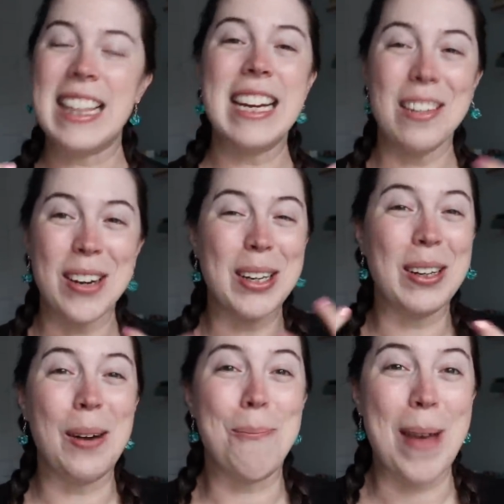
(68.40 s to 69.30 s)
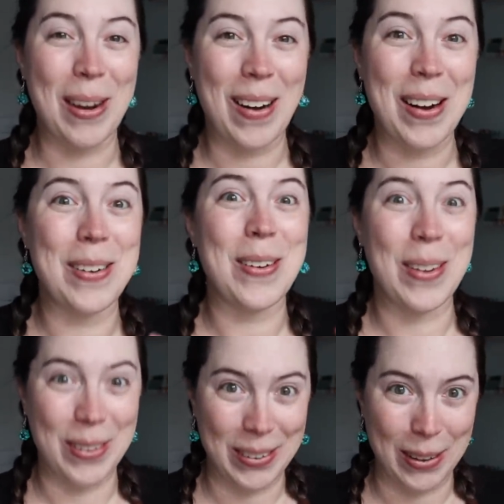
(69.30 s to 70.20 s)
think if I could get better at it
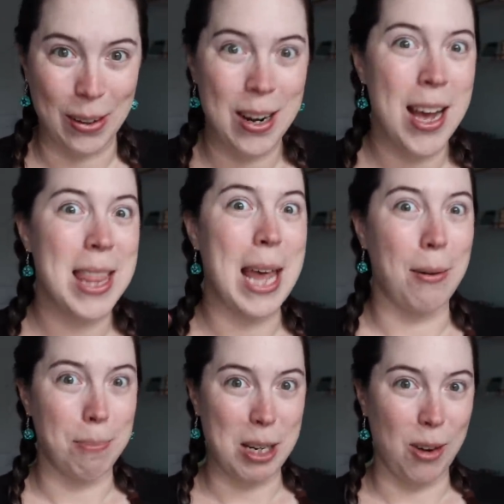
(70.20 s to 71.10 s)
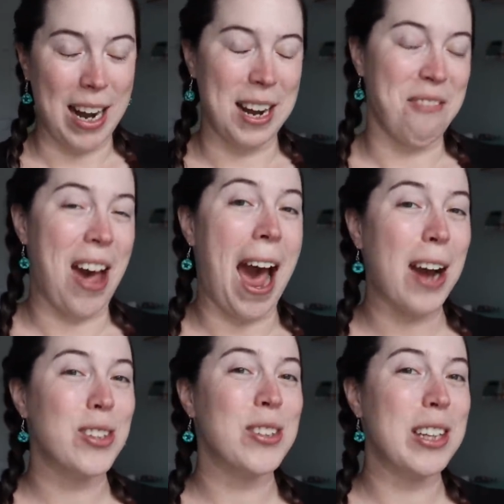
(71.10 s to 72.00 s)
earlier, that would be great. And I've
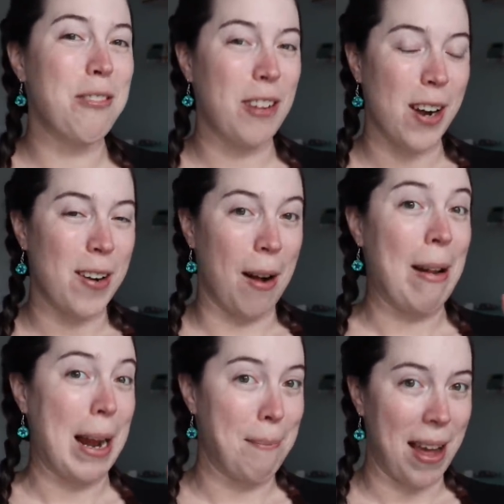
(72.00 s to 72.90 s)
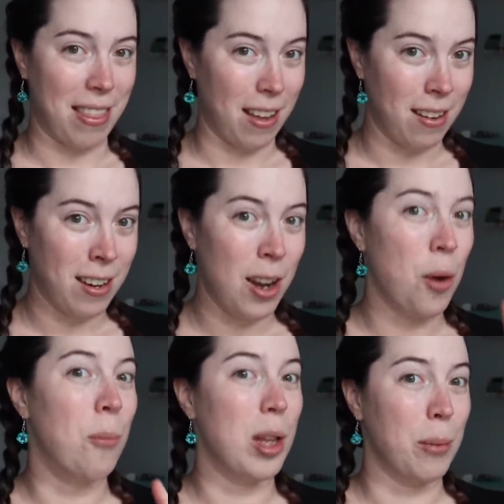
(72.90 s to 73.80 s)
actually figured out a method
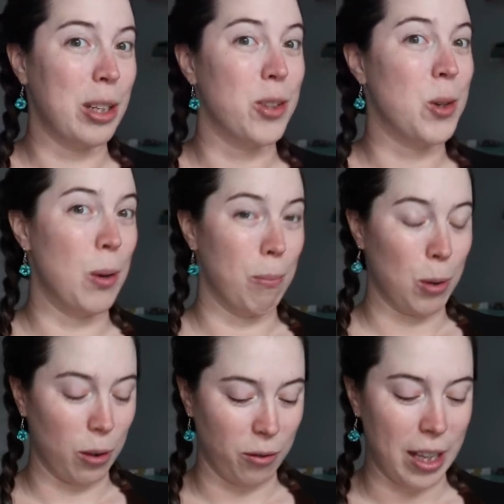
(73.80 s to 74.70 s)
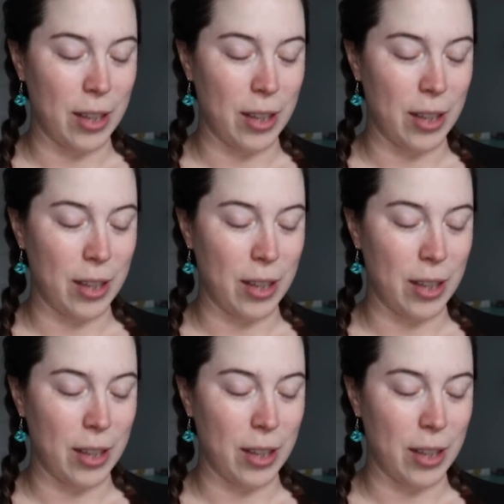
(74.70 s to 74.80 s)
with which to improve